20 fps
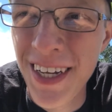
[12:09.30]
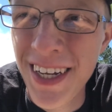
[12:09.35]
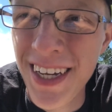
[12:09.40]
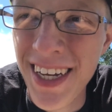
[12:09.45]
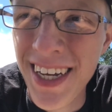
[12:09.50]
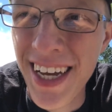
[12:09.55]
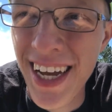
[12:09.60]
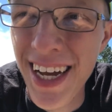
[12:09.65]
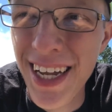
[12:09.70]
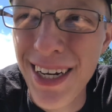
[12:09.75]

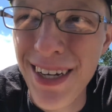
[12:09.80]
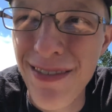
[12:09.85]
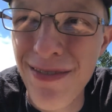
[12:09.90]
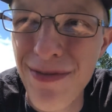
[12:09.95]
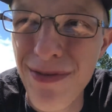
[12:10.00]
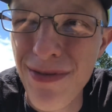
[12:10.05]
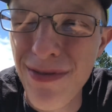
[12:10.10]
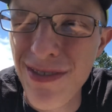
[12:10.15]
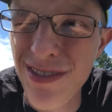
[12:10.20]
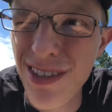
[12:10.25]
kind of
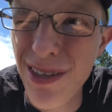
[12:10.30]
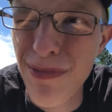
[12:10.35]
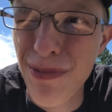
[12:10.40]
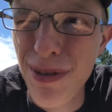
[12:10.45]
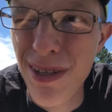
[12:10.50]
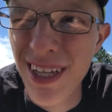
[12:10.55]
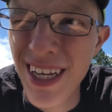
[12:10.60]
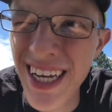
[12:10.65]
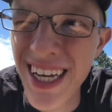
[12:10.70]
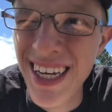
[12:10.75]
the
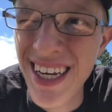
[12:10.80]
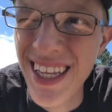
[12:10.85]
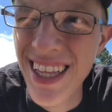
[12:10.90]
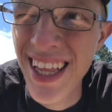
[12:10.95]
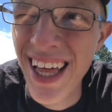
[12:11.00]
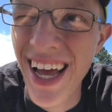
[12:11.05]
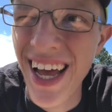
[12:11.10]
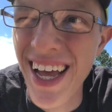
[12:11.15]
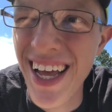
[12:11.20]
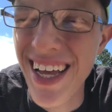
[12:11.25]
plan on
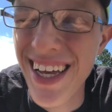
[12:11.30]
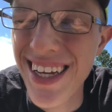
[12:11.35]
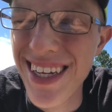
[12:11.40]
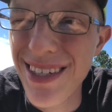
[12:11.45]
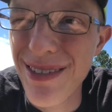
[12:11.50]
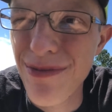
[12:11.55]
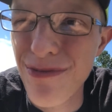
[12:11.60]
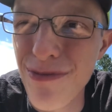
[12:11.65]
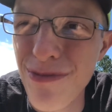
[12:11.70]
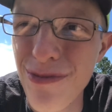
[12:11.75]
that,
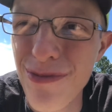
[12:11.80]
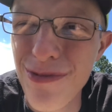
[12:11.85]
and